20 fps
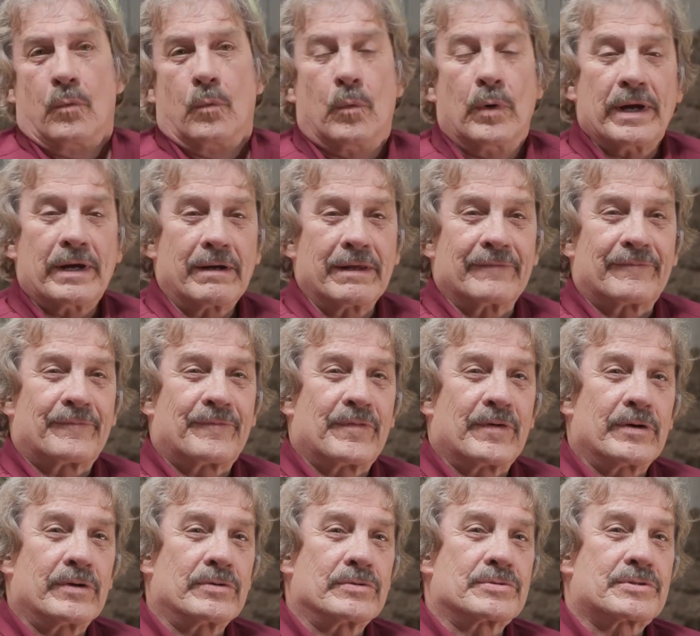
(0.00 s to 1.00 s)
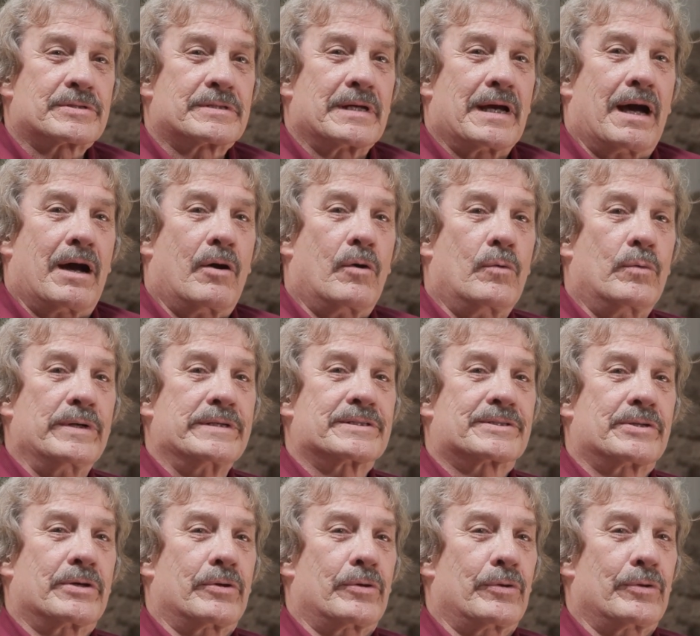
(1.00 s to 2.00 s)
Well, at first, I always
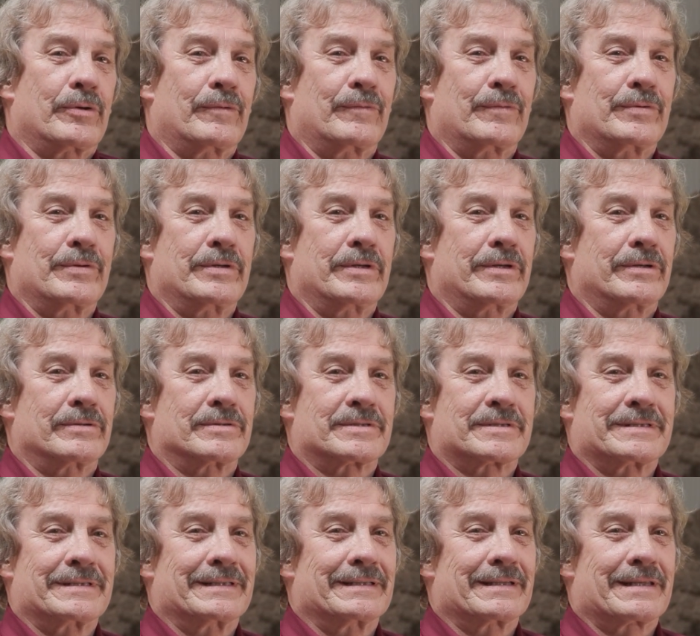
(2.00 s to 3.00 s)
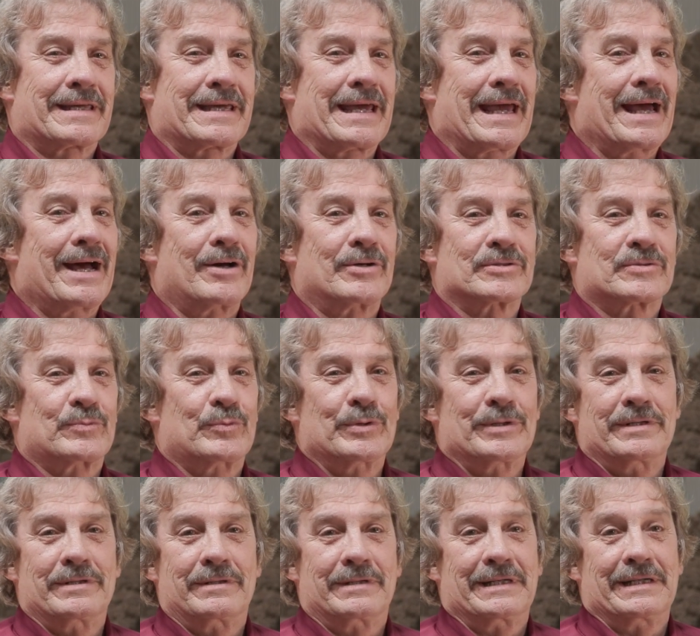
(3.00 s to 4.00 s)
heard over the years that cows
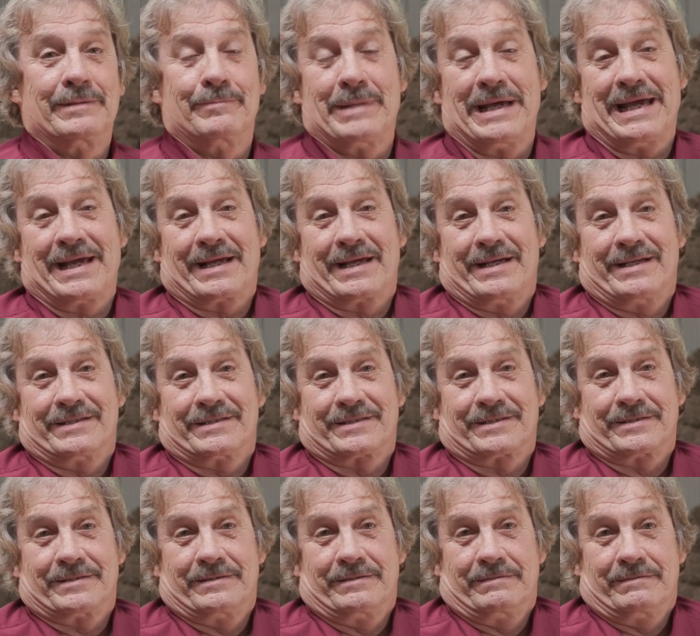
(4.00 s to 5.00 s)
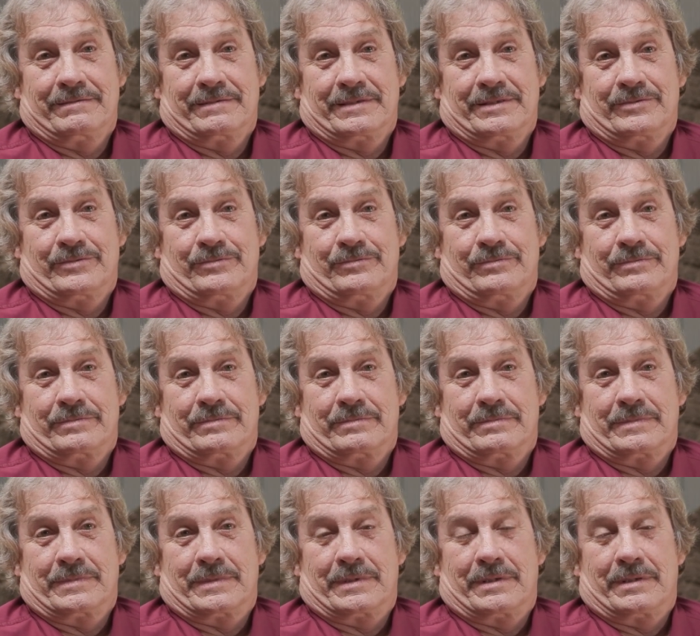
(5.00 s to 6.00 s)
wouldn't eat bagasse, and
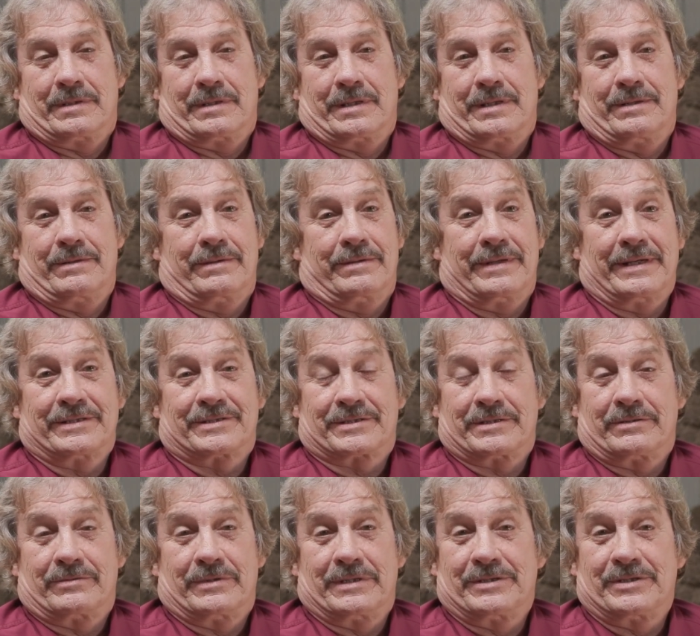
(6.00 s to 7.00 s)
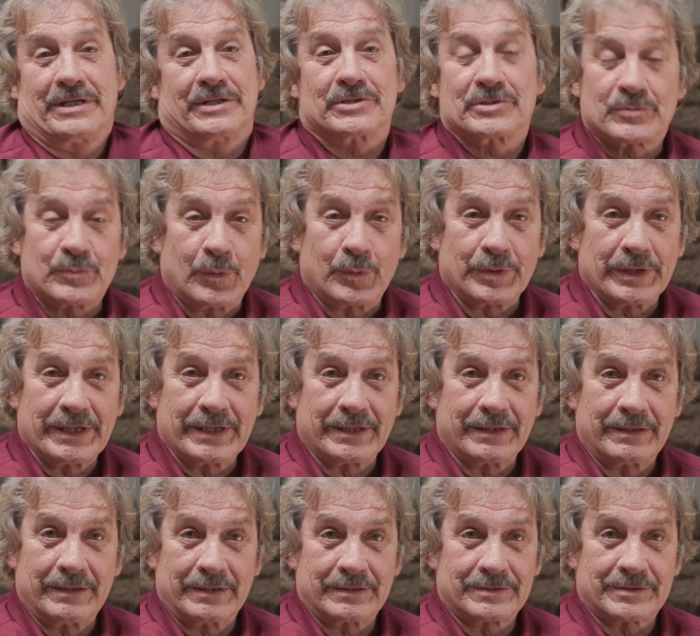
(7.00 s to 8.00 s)
and they said that they just won't eat
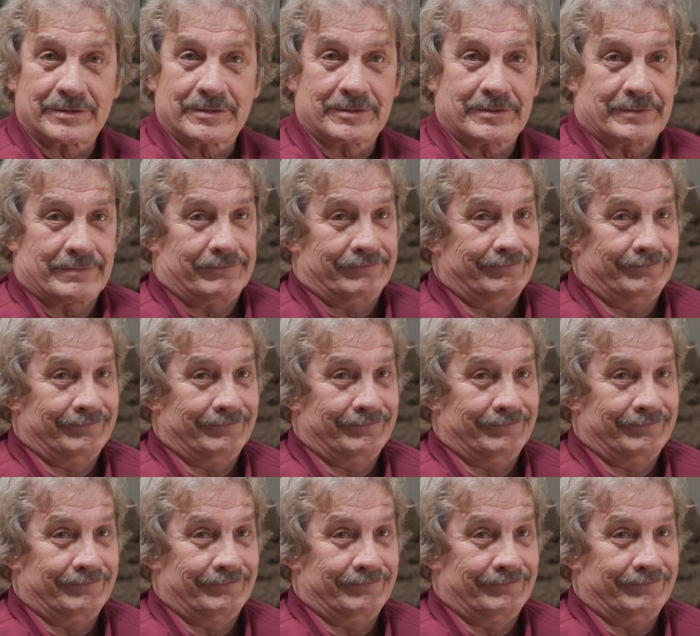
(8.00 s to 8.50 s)
it. It's,